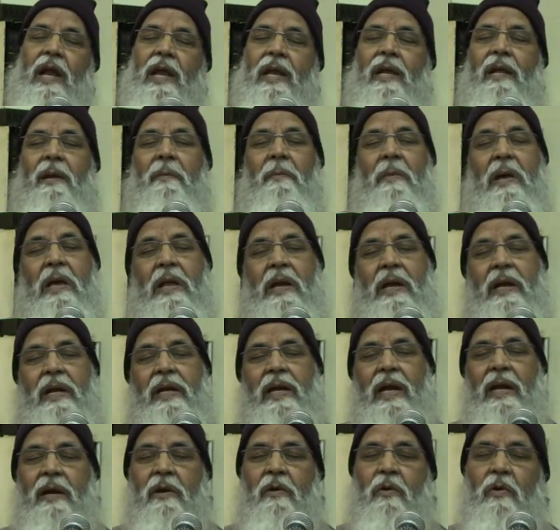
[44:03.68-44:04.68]
and the
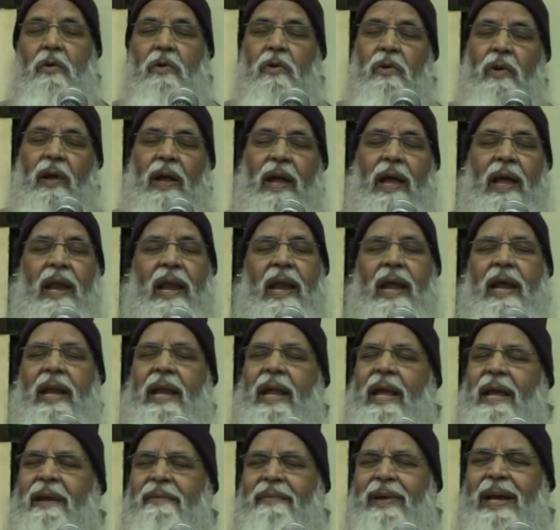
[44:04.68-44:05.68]
merit and go to hell
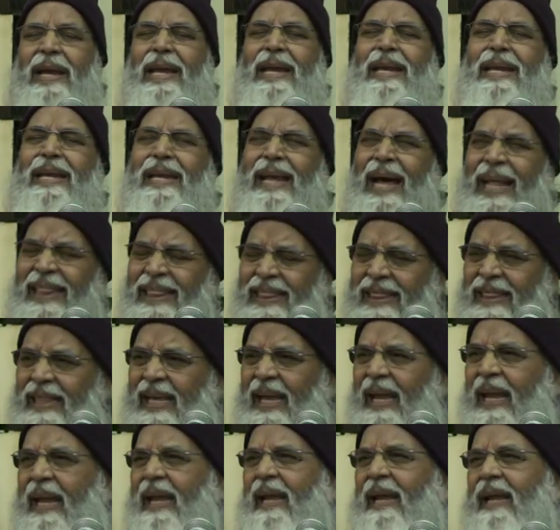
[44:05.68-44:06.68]
and heaven.
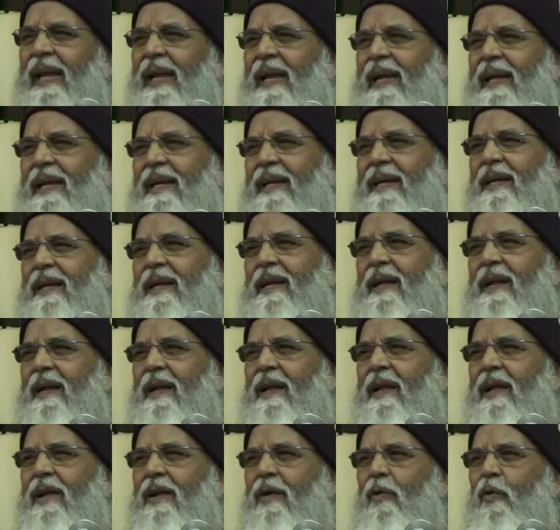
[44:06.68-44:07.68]
Nothing.
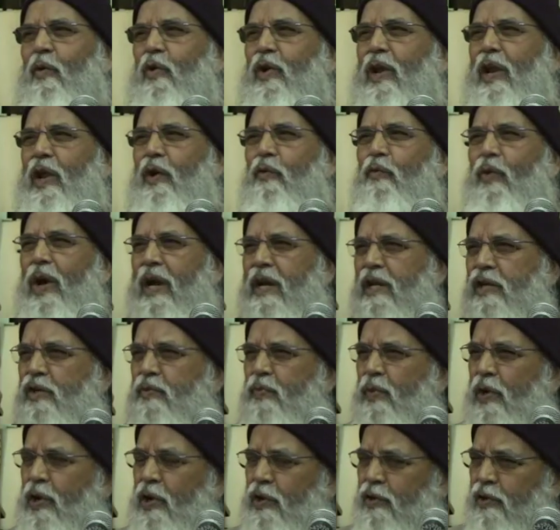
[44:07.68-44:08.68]
Only one
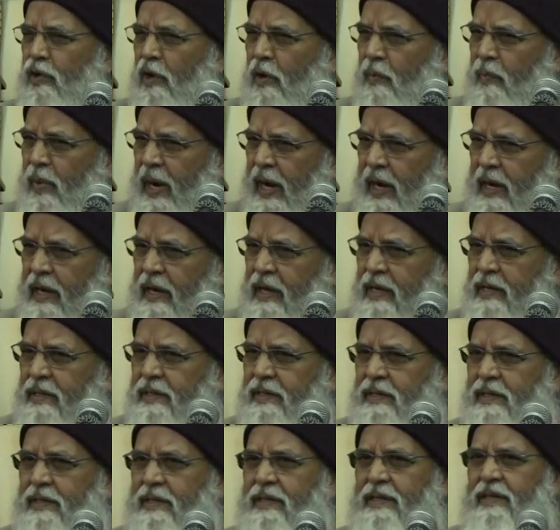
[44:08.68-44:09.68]
spiritual
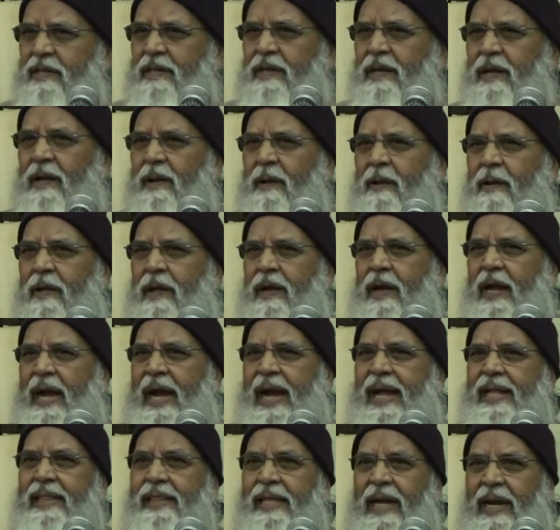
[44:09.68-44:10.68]
practice,
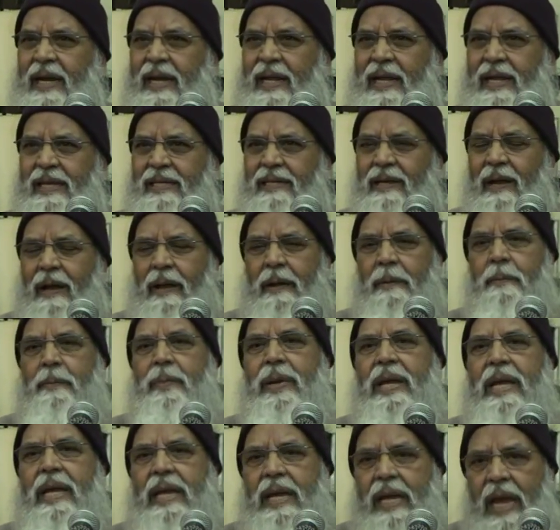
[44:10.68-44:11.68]
and that is
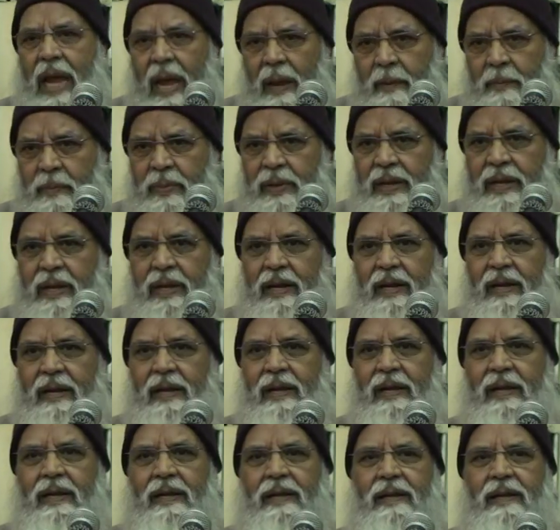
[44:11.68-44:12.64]
be happy.